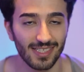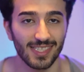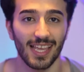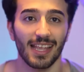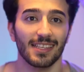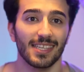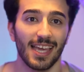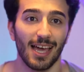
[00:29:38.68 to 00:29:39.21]

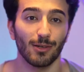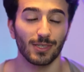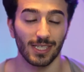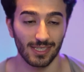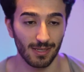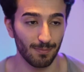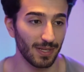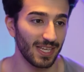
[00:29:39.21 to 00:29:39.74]
set out
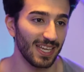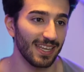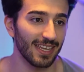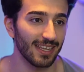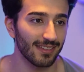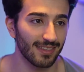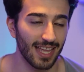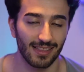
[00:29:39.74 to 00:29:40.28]
at the
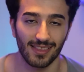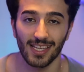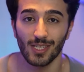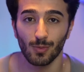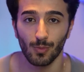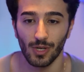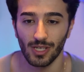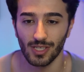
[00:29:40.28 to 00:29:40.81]
beginning that
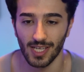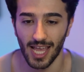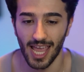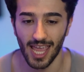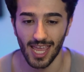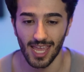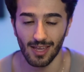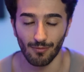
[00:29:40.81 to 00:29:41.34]
this was
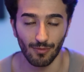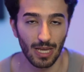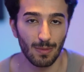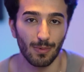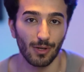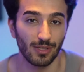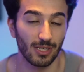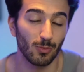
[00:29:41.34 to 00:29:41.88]
a
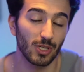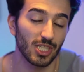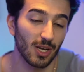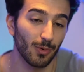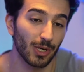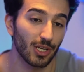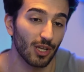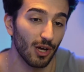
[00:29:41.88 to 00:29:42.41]
rebuild in which I
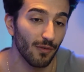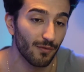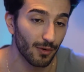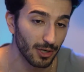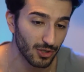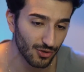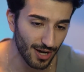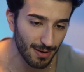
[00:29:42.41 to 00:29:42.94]
want to go
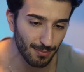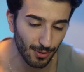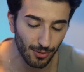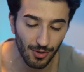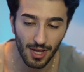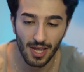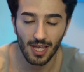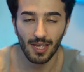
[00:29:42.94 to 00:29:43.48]
for a
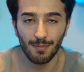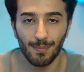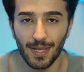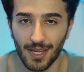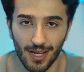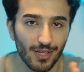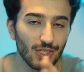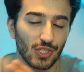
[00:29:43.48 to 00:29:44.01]
treble.
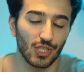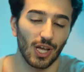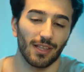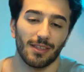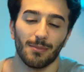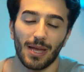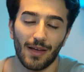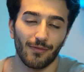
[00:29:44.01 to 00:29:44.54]
because
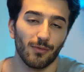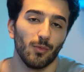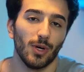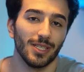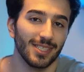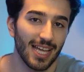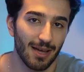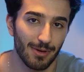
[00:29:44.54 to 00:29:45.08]
Tottenham haven't
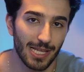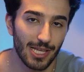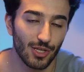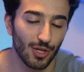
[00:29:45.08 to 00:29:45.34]
won that many